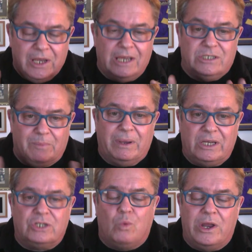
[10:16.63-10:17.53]
it's the
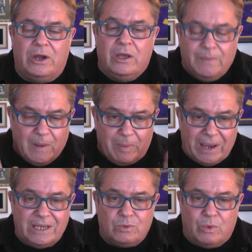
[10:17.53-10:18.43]
biggest winner. The
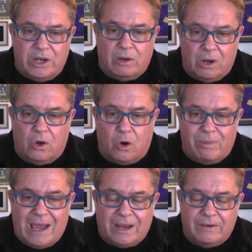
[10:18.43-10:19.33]
biggest winner will all
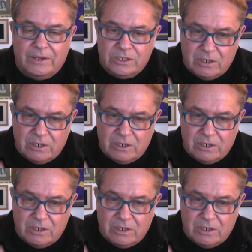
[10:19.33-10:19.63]
back.